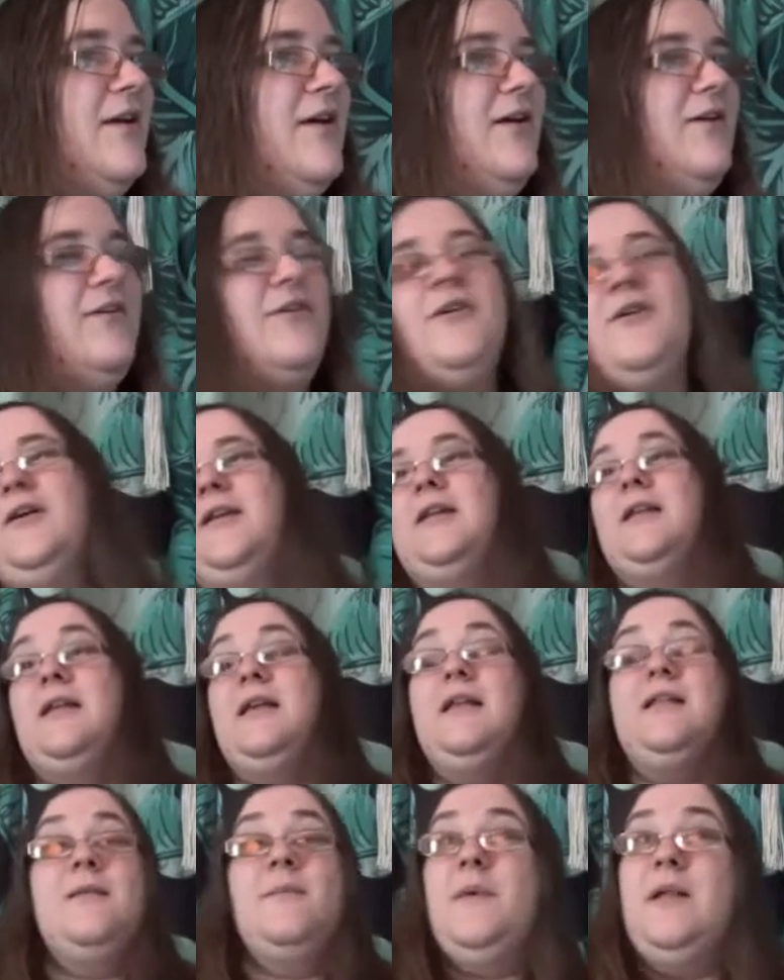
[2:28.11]
Oh god,
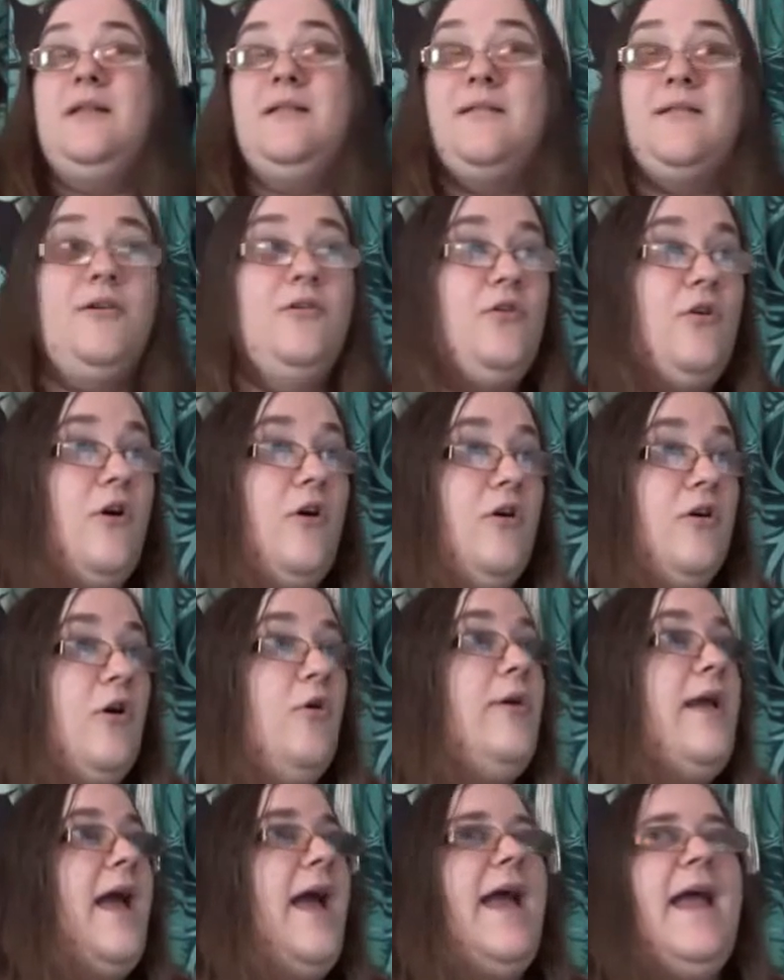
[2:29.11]
it's been so long.
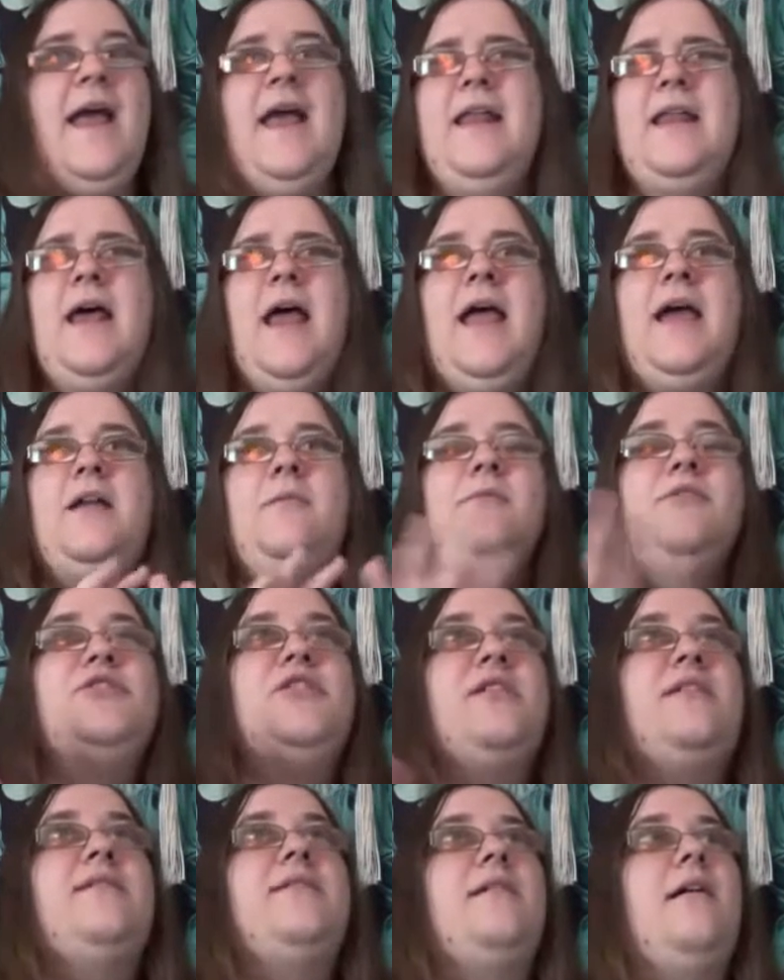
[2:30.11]
Okay, I had a
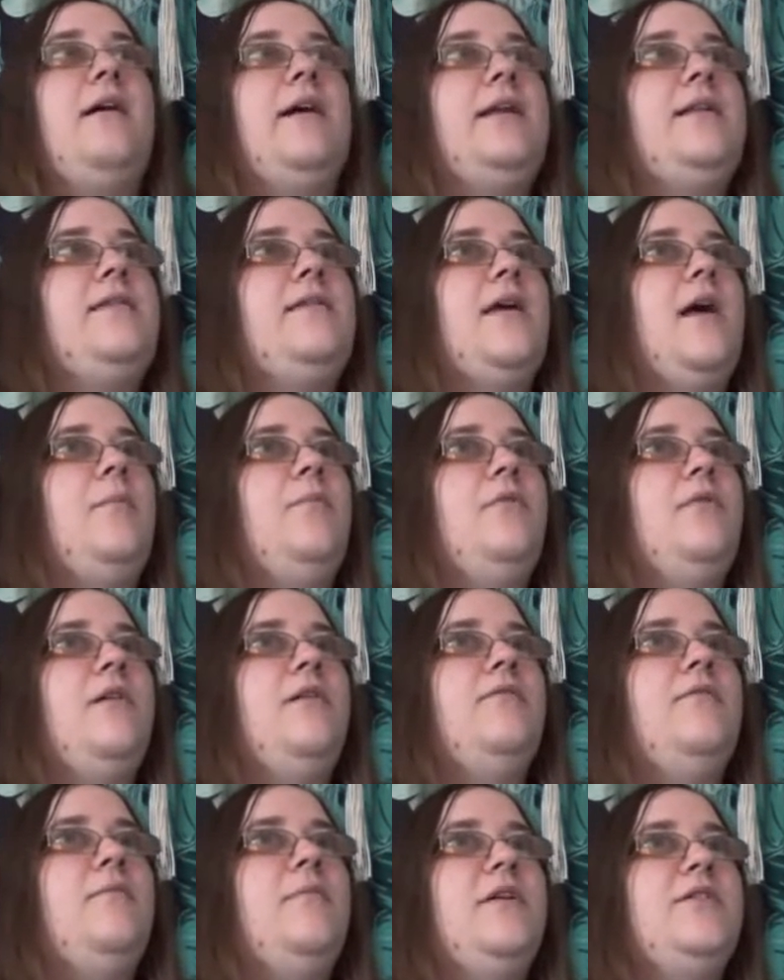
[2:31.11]
bunch of signs up
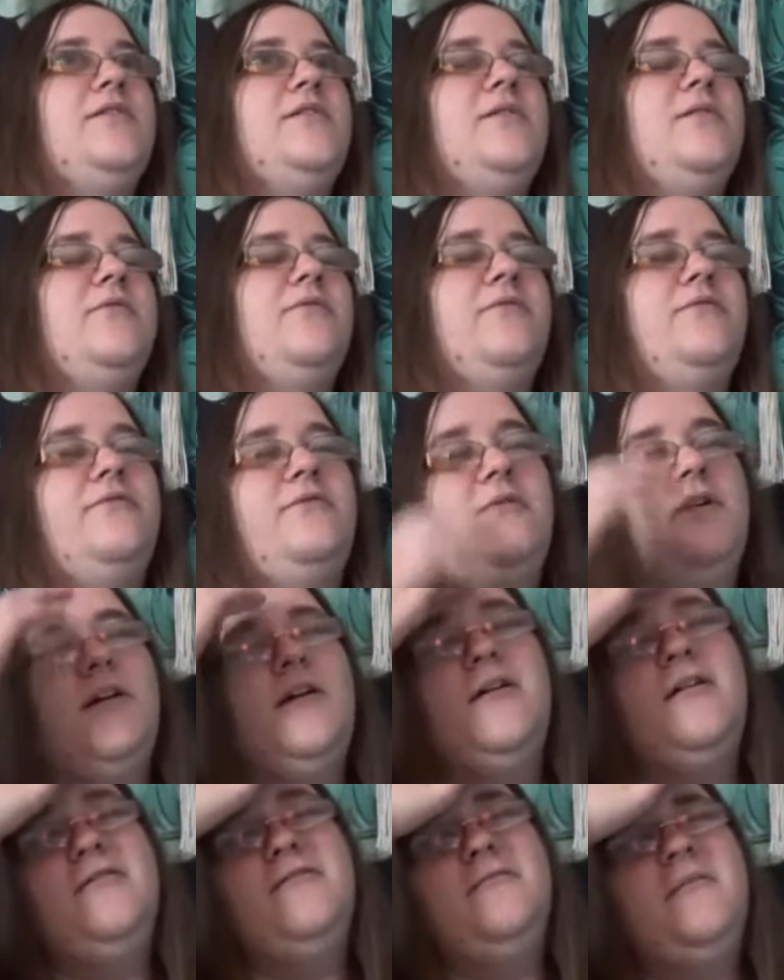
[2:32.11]
of a bunch of
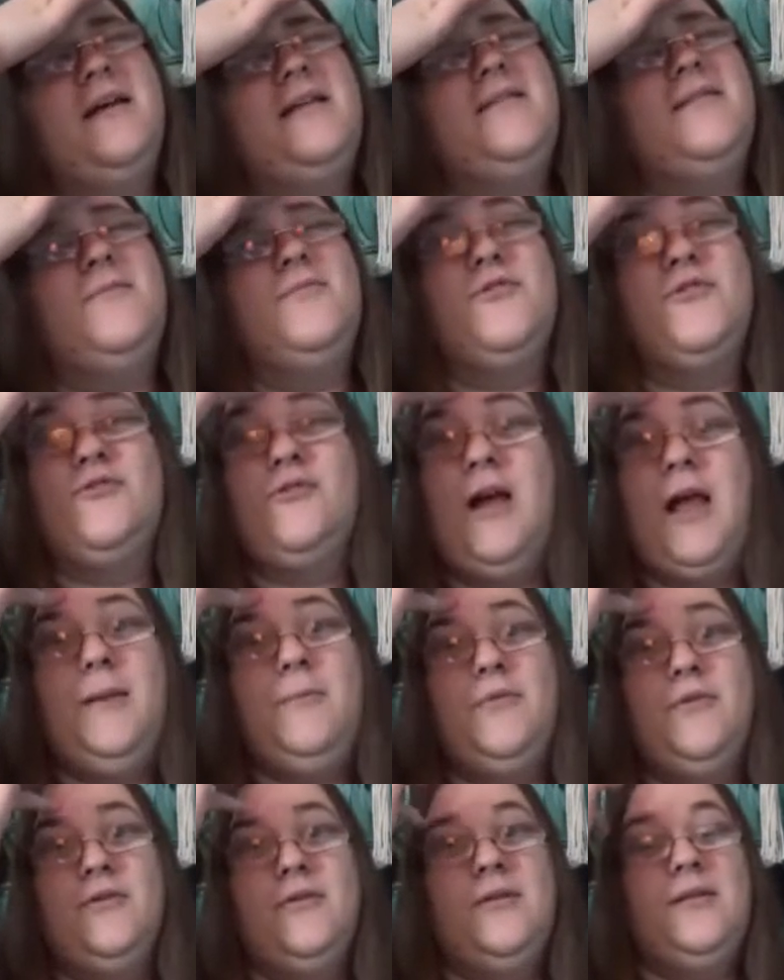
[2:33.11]
my
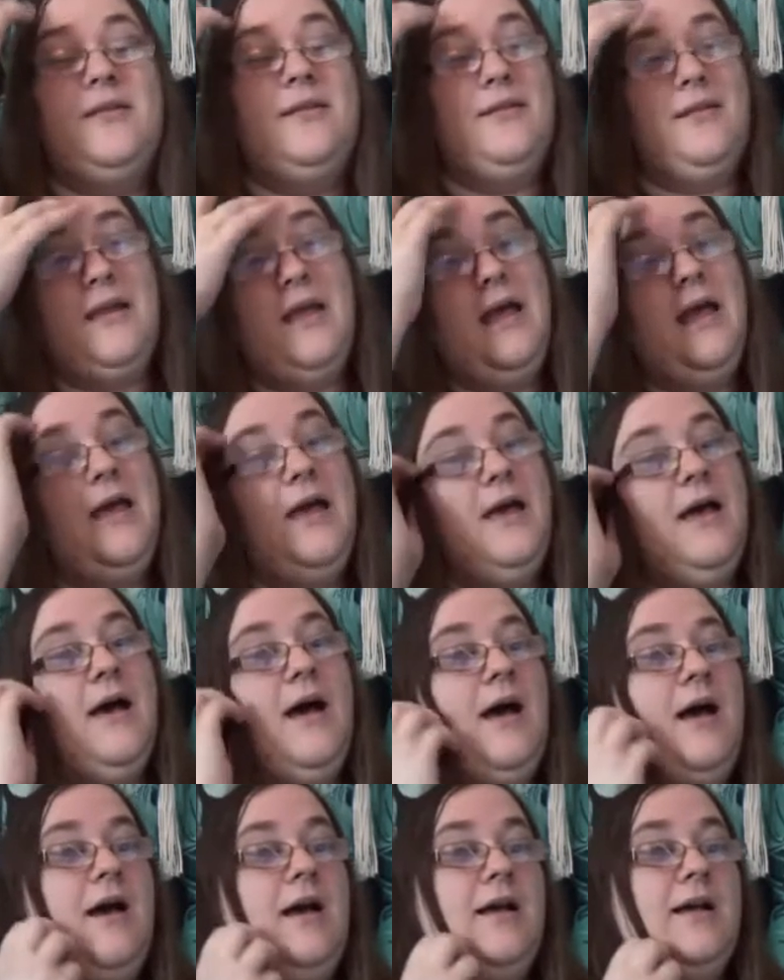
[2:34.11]
subscribers,
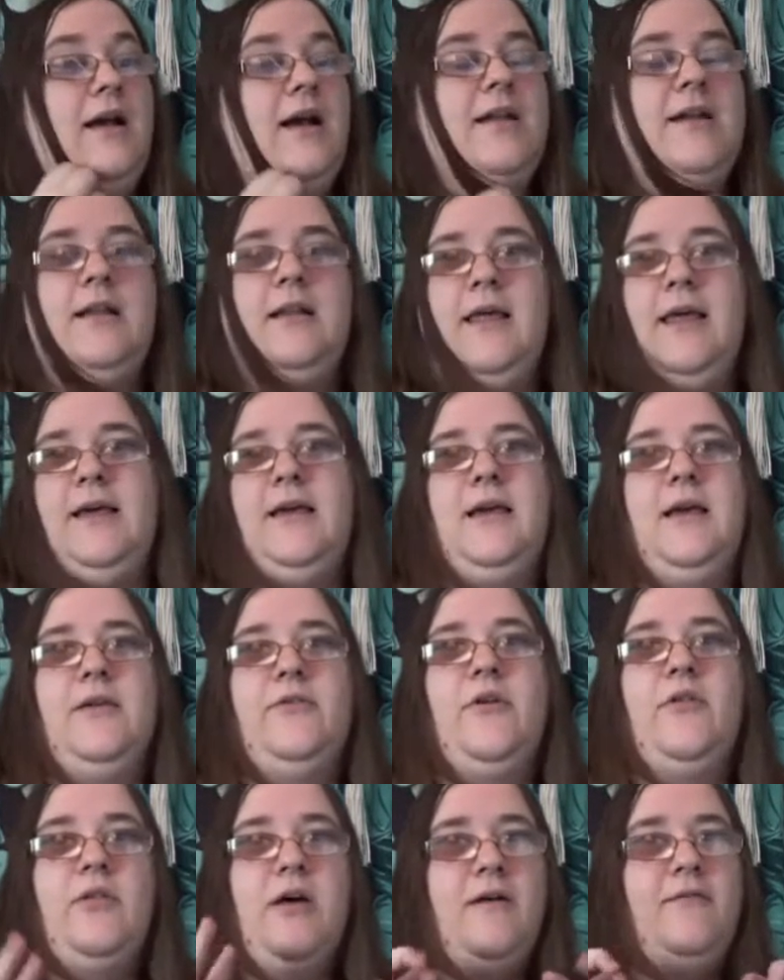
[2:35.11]
kind of like
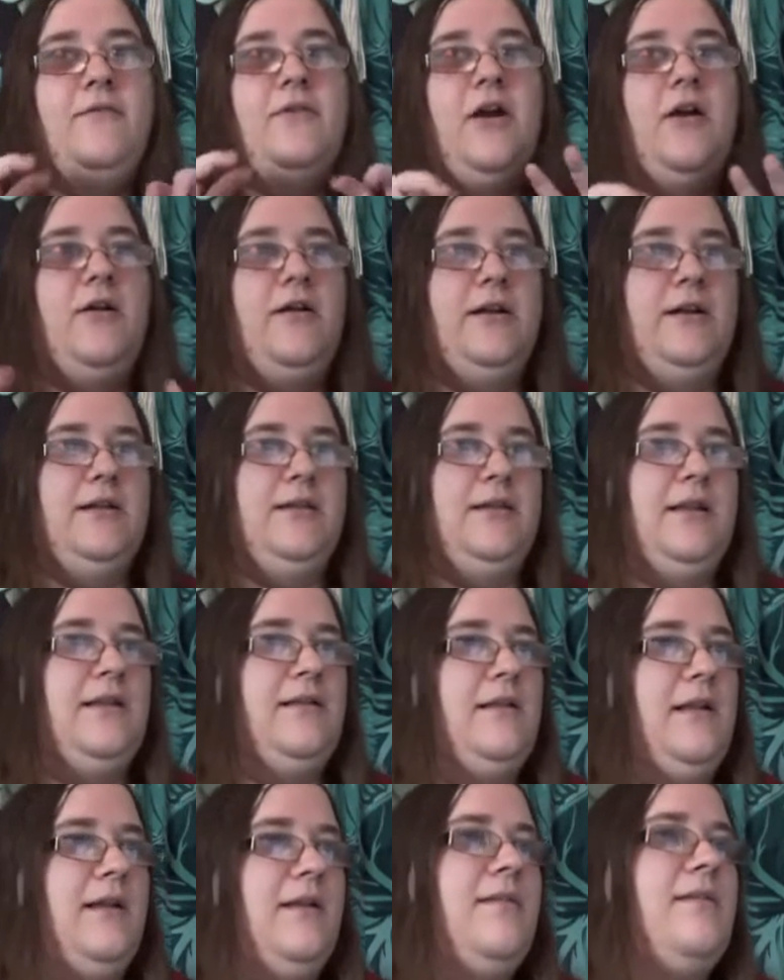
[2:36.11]
the love garden that
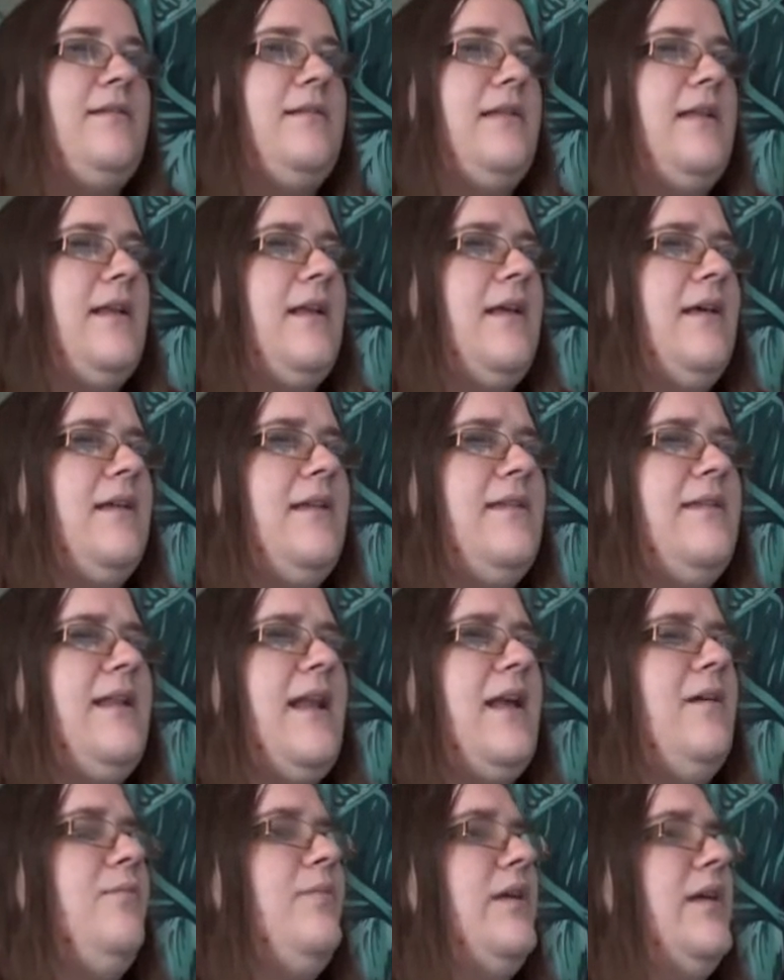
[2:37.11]

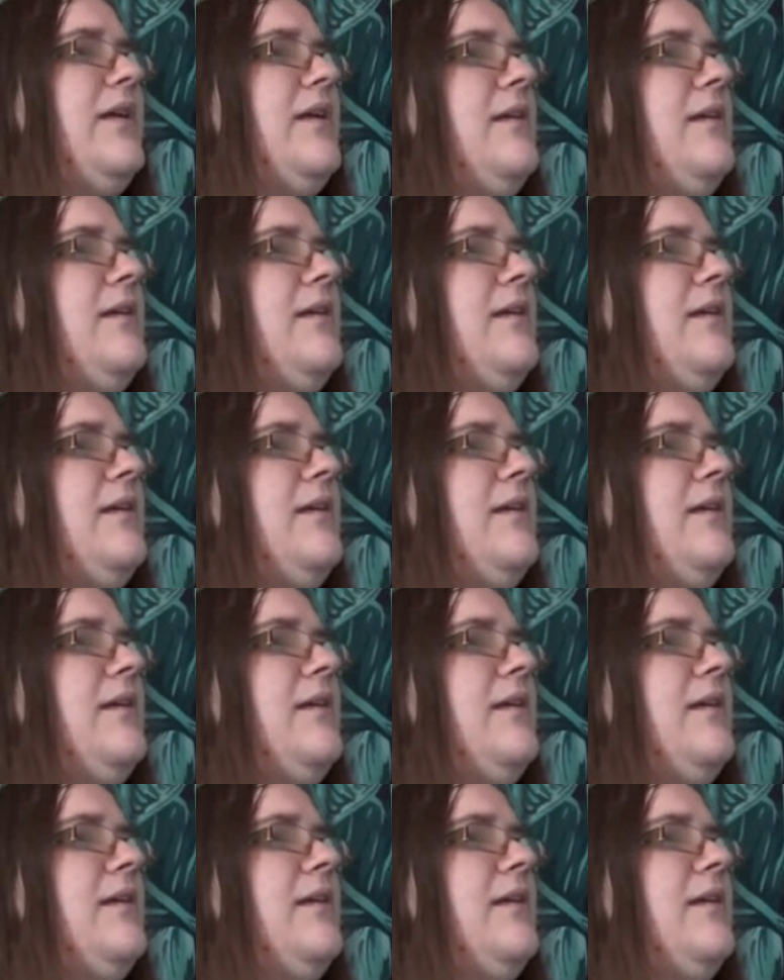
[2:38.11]
Stampy